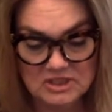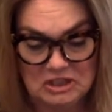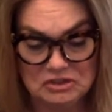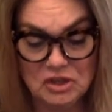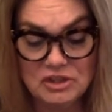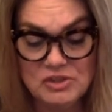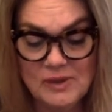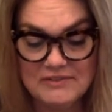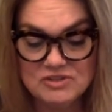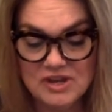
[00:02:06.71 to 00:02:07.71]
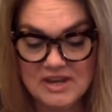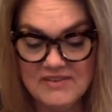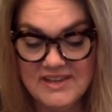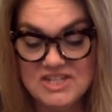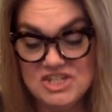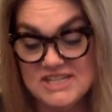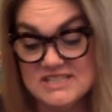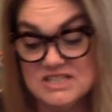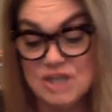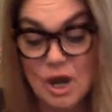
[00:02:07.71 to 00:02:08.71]
I'll call you after I have had a chance
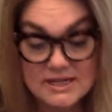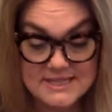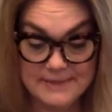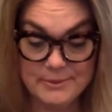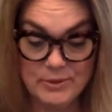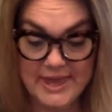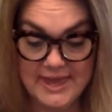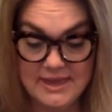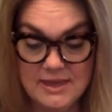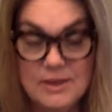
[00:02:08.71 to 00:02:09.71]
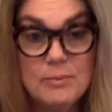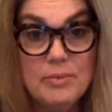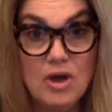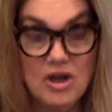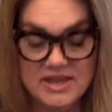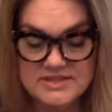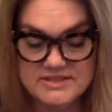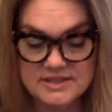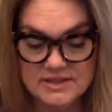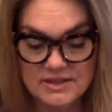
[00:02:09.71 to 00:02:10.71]
to talk to him, okay?" Pause.